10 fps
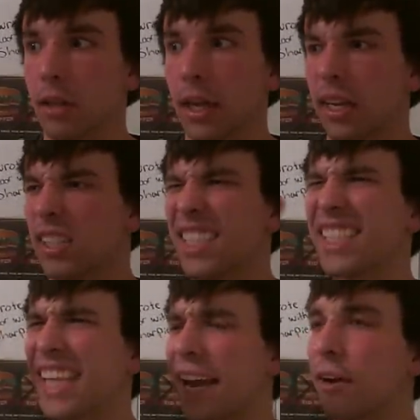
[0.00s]
Like,
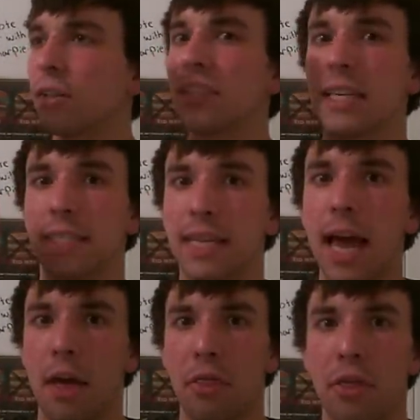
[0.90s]
scared to
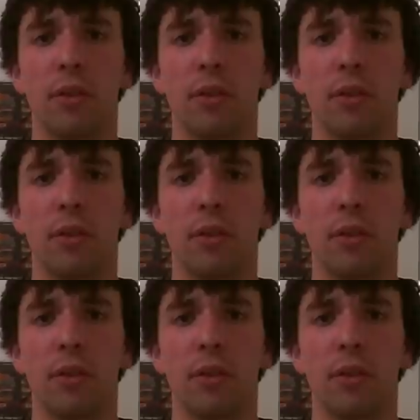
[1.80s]
death.